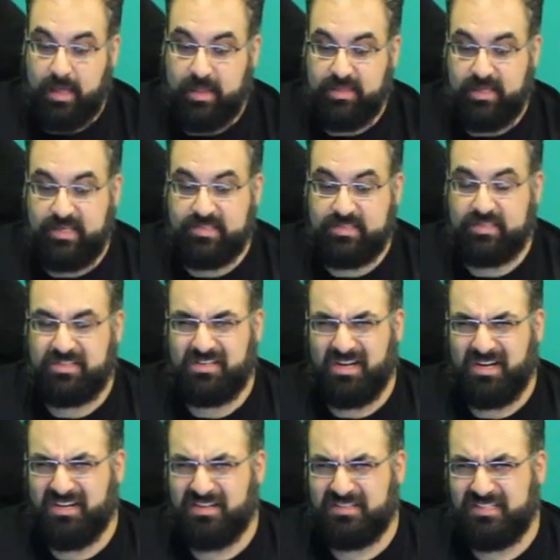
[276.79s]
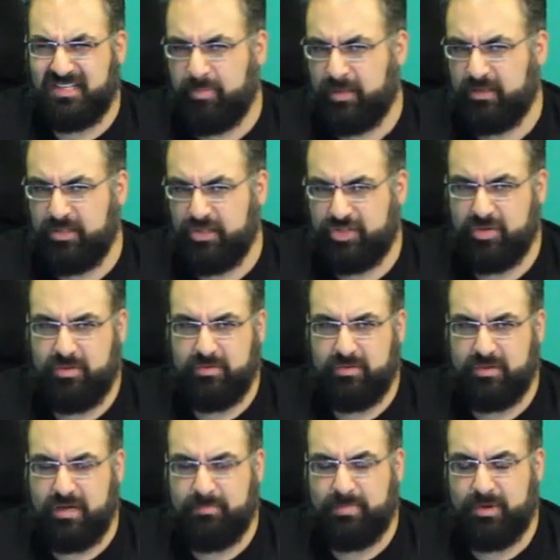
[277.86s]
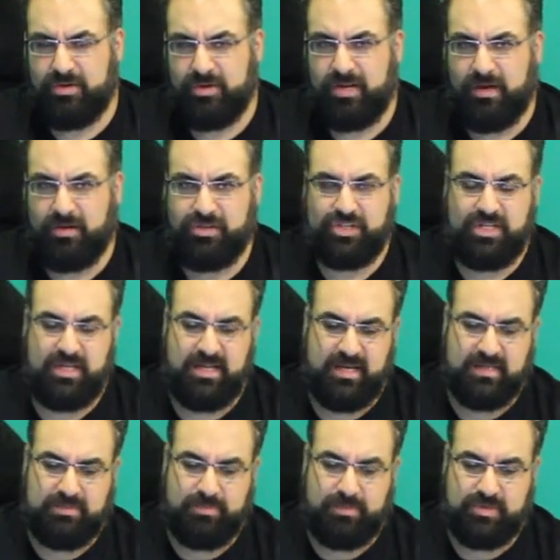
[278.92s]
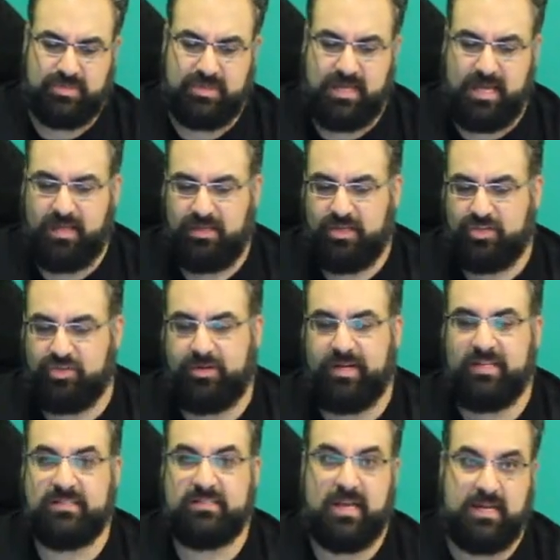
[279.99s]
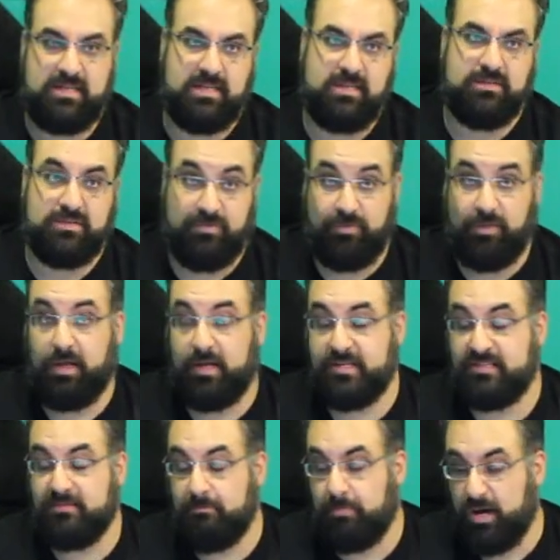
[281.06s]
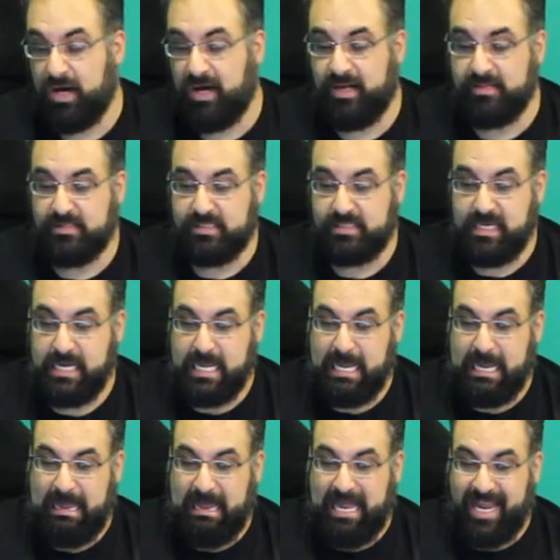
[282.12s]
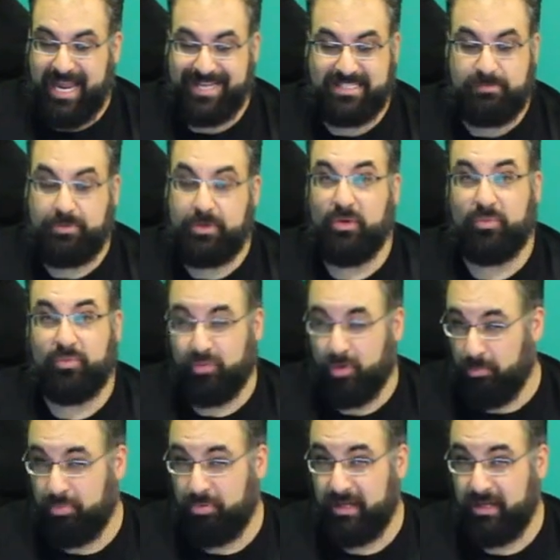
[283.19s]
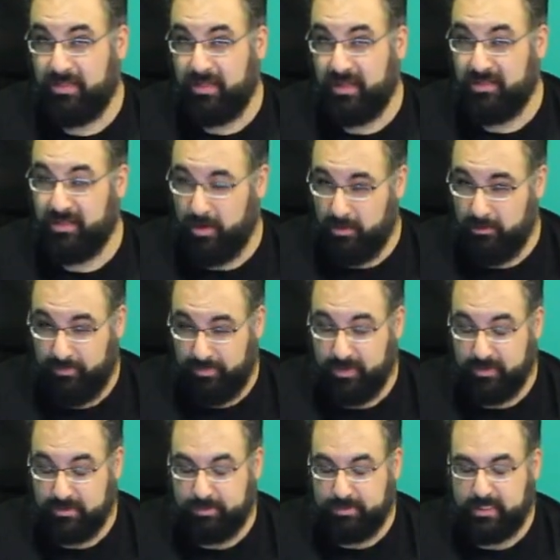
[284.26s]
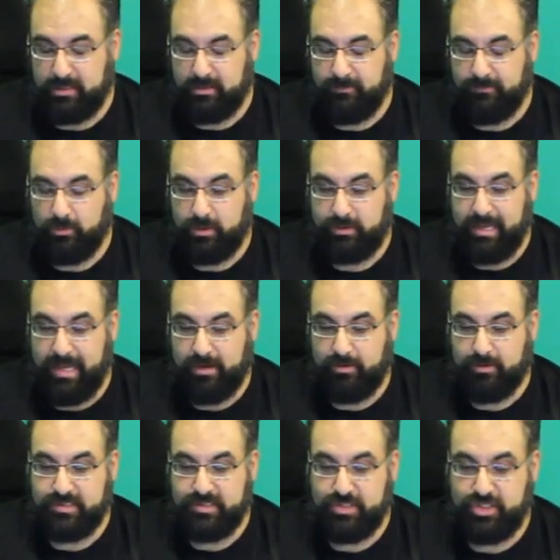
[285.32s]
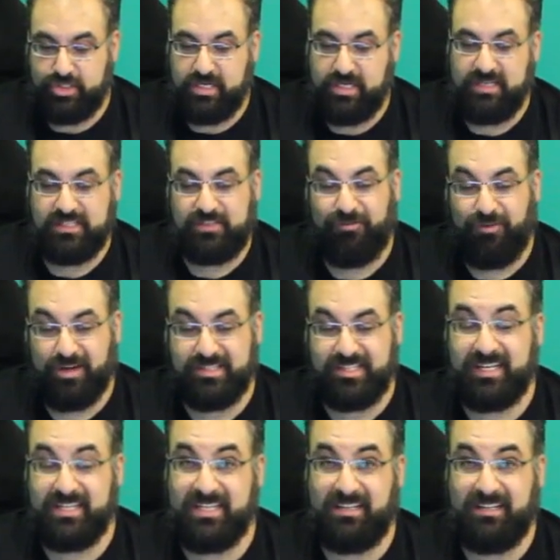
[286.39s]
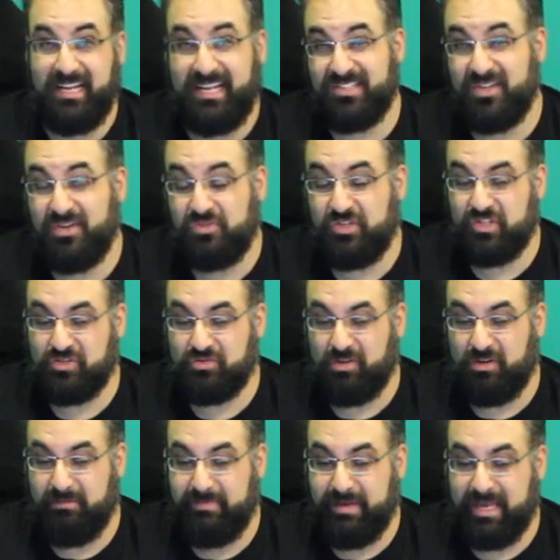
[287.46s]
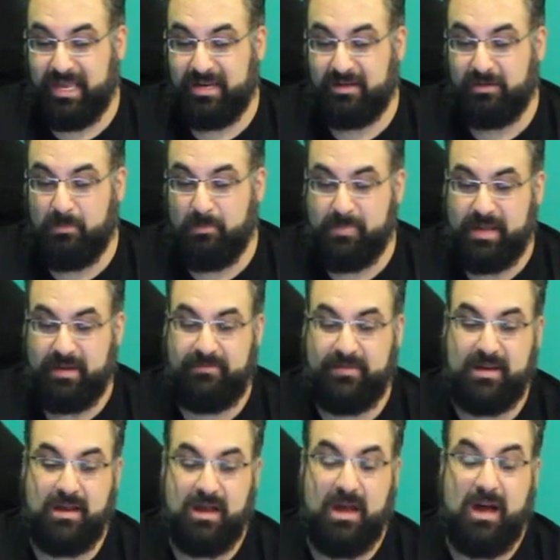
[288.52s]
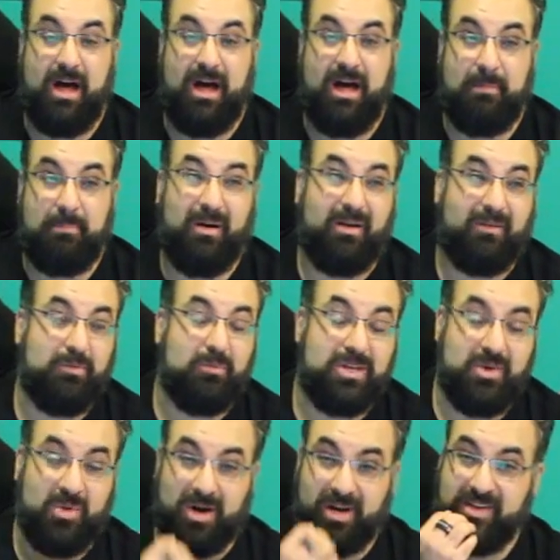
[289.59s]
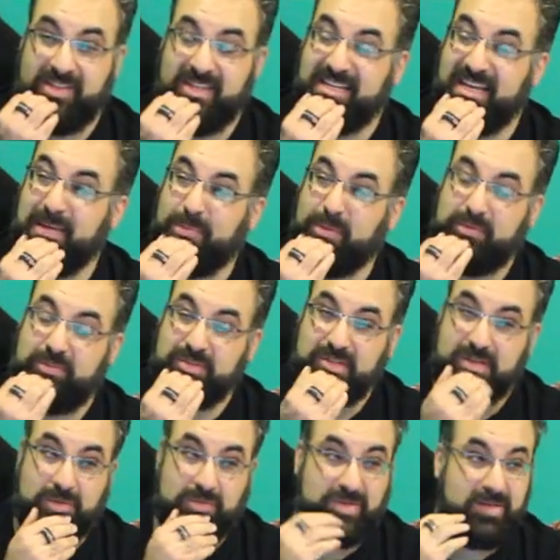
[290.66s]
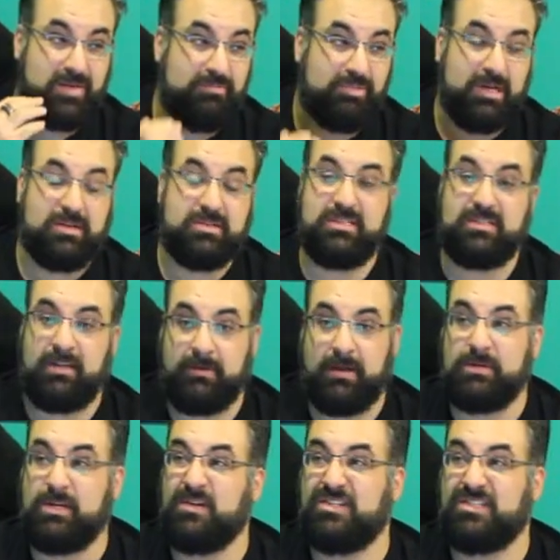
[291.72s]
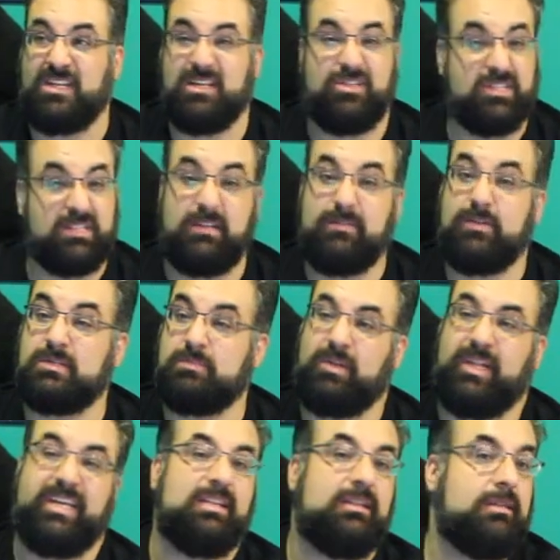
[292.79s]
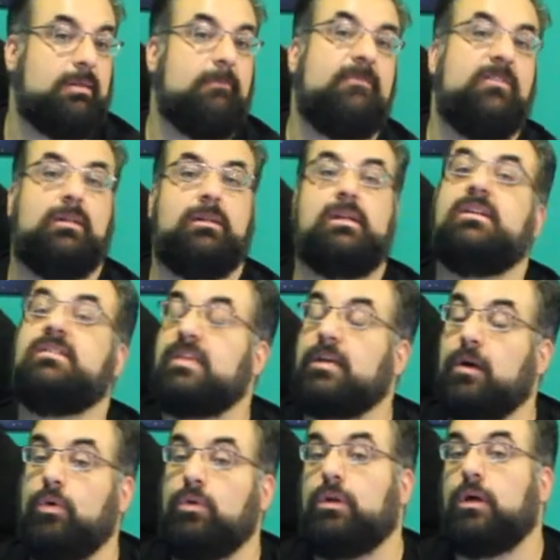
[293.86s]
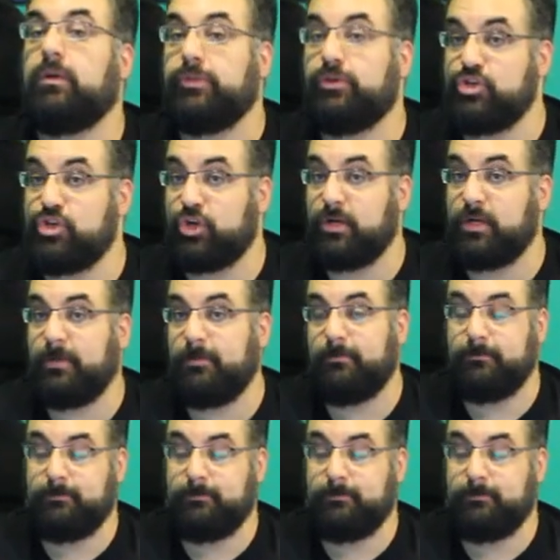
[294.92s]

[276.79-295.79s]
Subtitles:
These are typically shown up on your character sheet as personality traits, ideals, flaws, and bonds. It's a pure role-playing thing, though, those particular 4 categories on the sheet, and as far as I can tell, it has no strong mechanical benefit apart from what you argue at the table, so some players, as I've come to understand, just leave those blank and let them fill in as they go along their journey.